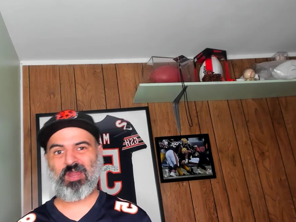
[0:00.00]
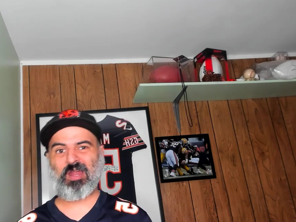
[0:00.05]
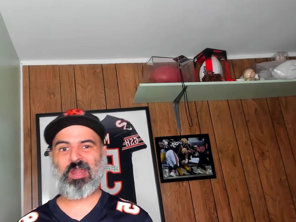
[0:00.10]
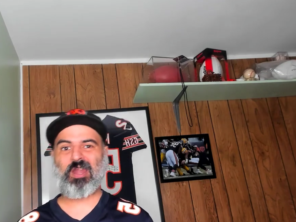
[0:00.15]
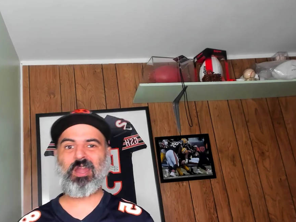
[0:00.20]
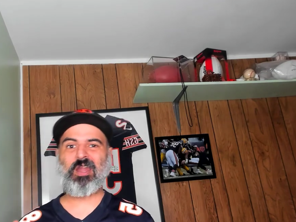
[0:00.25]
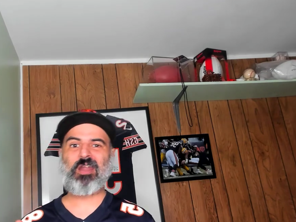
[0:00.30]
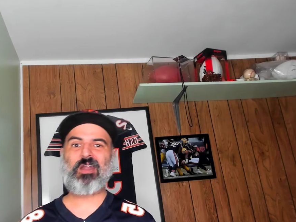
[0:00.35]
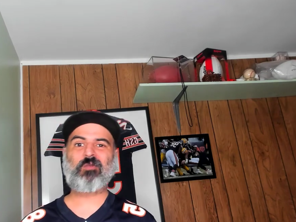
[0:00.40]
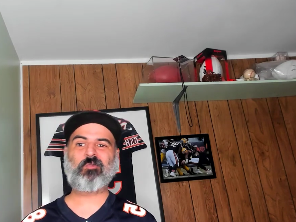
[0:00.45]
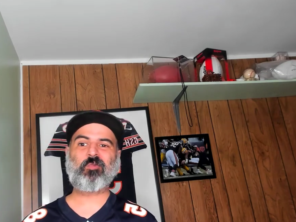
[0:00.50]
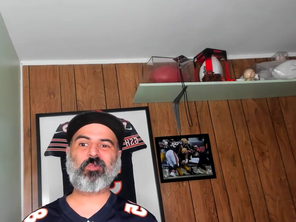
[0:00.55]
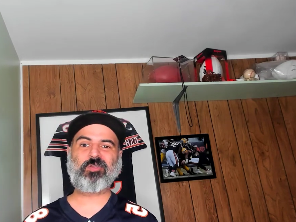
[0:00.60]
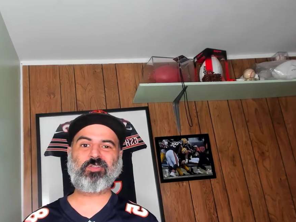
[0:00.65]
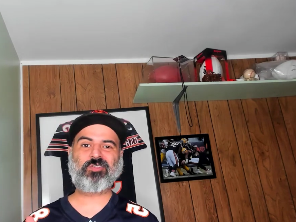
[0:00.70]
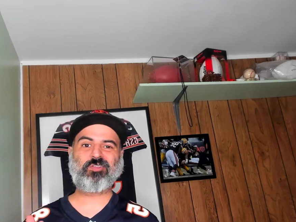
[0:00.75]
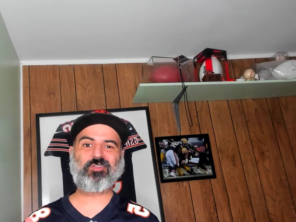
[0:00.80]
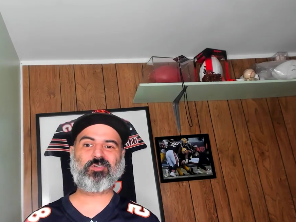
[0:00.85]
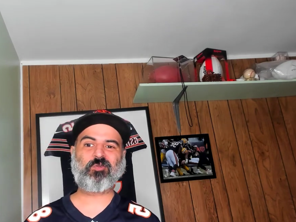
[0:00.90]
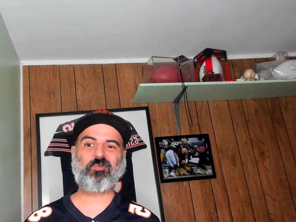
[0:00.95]
uh, we
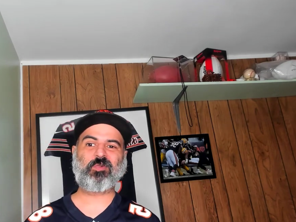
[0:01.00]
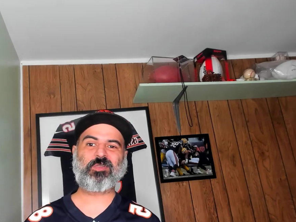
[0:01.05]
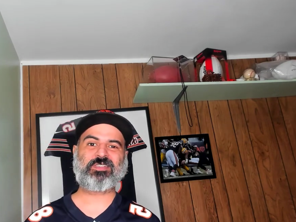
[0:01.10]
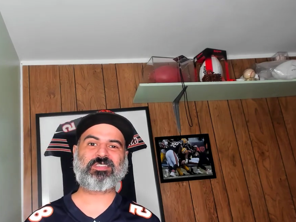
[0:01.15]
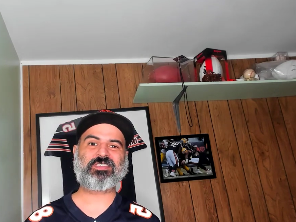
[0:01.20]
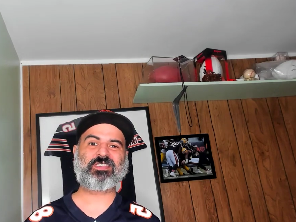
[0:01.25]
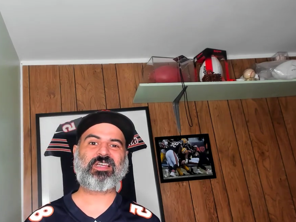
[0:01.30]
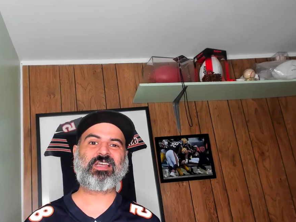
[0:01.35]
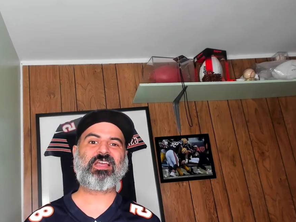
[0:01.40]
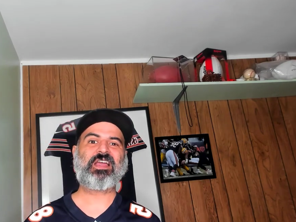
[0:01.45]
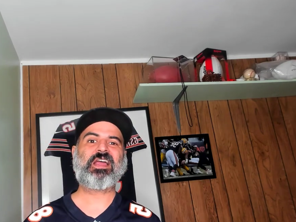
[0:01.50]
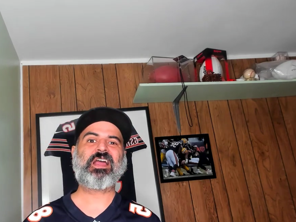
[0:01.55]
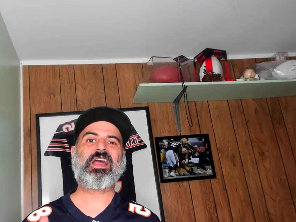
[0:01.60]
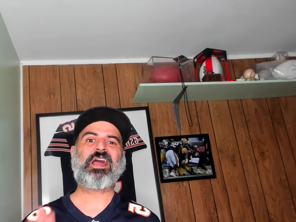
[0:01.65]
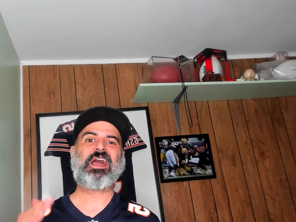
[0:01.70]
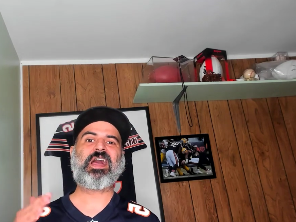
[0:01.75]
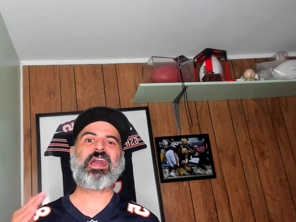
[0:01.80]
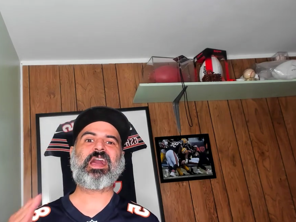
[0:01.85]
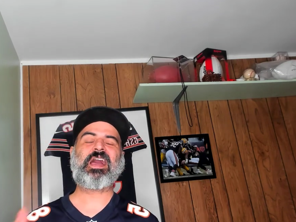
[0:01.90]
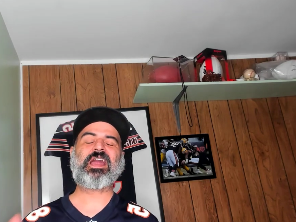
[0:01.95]
took a risk
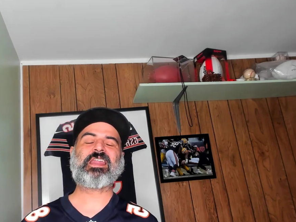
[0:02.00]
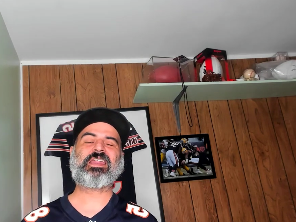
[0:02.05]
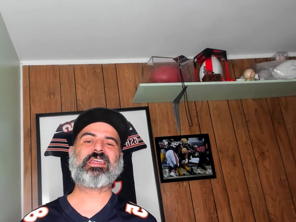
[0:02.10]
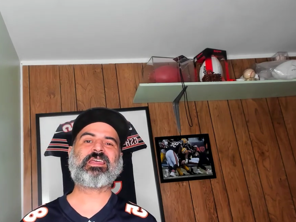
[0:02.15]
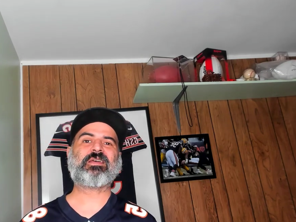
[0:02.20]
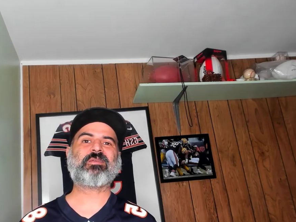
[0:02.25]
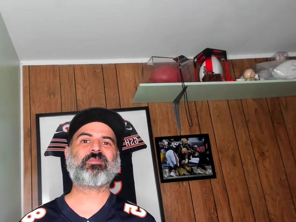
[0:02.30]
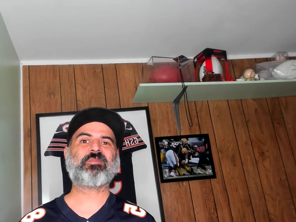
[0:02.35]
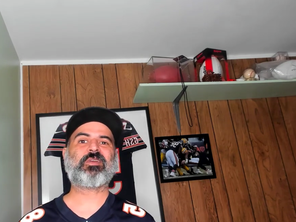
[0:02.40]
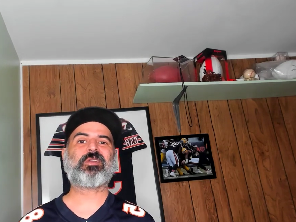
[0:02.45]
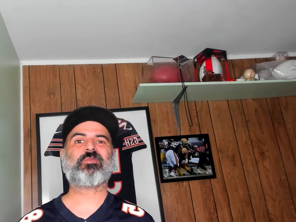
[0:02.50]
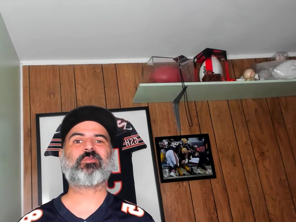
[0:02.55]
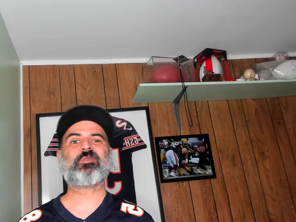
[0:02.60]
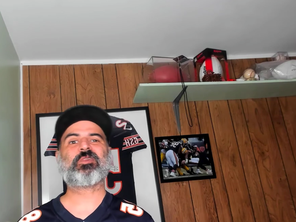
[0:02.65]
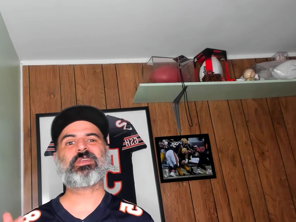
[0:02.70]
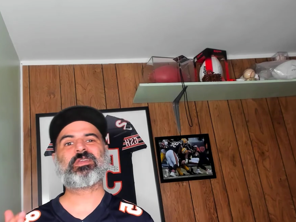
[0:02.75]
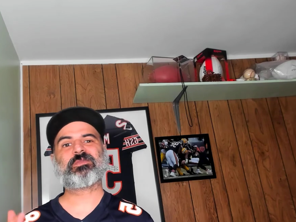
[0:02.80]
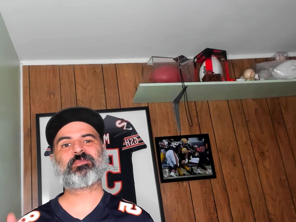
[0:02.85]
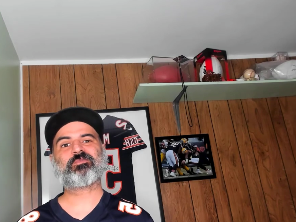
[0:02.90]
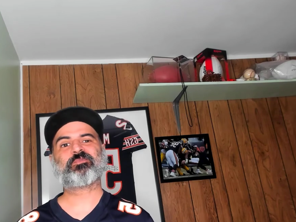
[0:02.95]
on him and we
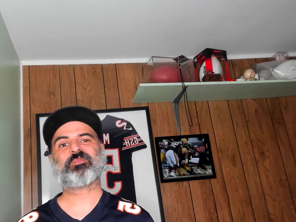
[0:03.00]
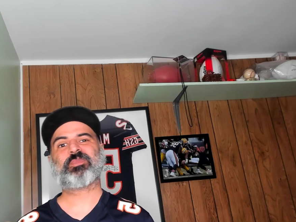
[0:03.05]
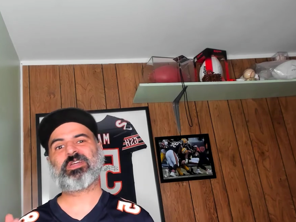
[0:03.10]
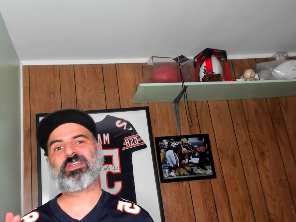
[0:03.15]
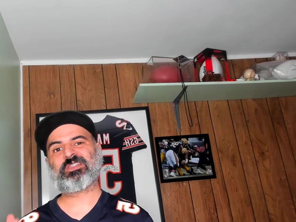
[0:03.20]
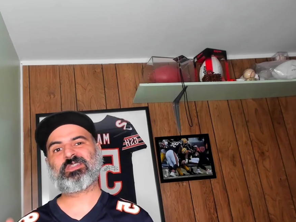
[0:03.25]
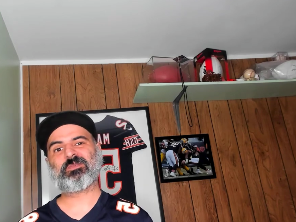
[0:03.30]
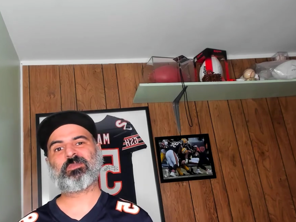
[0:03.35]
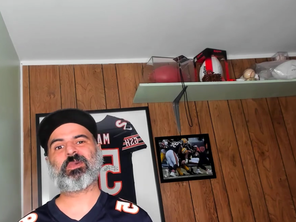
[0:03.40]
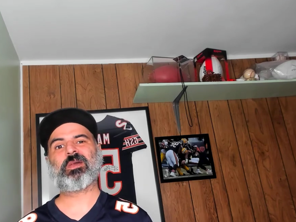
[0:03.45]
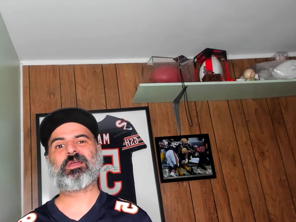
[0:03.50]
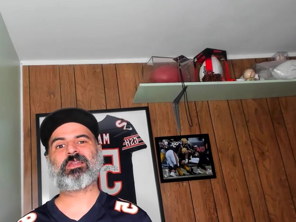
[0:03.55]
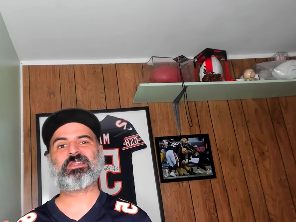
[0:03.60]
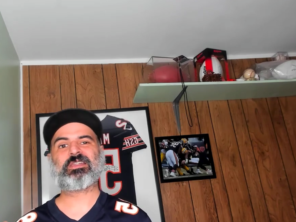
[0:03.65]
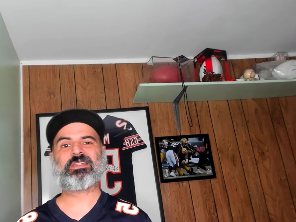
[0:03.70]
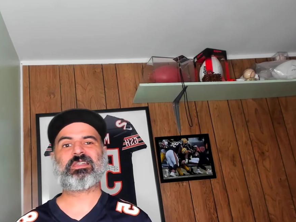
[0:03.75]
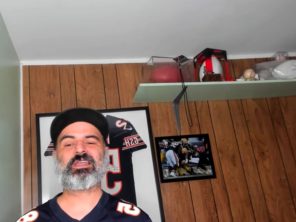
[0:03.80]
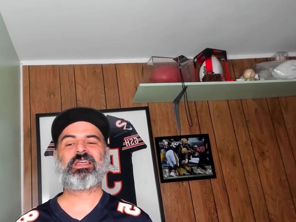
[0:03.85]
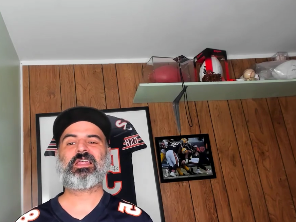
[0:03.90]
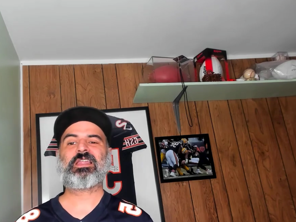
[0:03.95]
picked him at
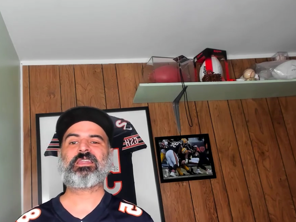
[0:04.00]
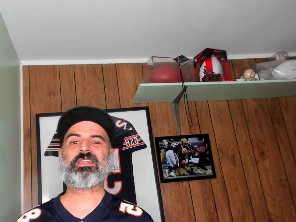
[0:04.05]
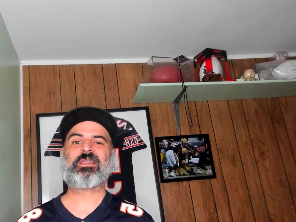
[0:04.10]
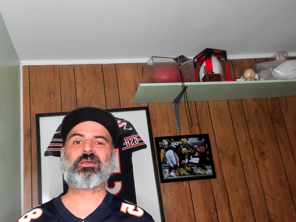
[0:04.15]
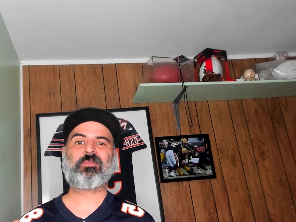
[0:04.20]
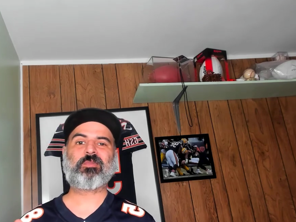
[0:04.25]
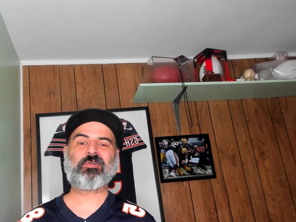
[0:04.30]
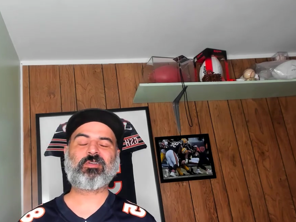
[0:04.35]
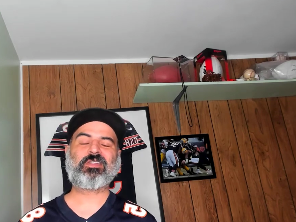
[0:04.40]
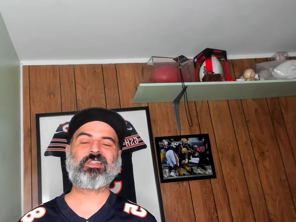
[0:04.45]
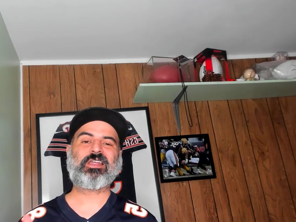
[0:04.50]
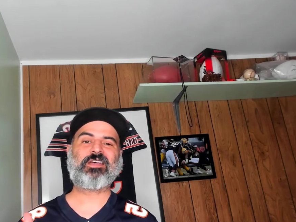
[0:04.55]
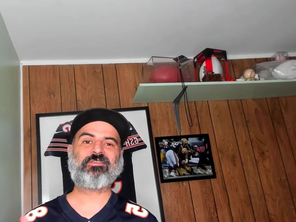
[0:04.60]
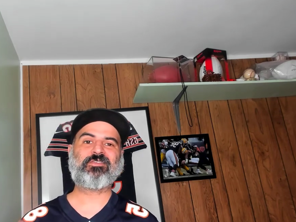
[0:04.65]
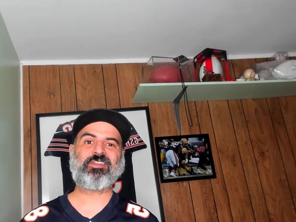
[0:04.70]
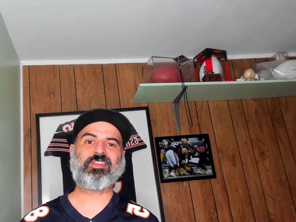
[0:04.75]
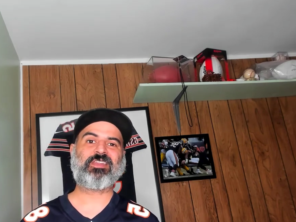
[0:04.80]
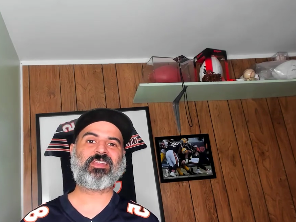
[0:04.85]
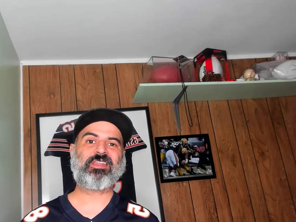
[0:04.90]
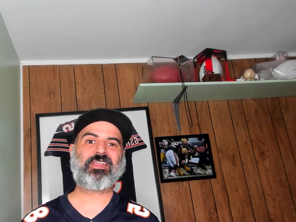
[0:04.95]
number
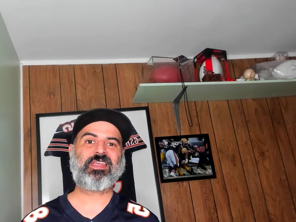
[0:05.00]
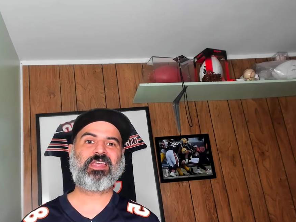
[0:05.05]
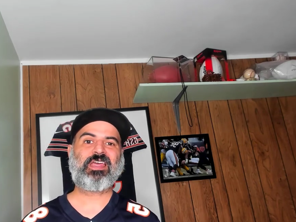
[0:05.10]
eleven.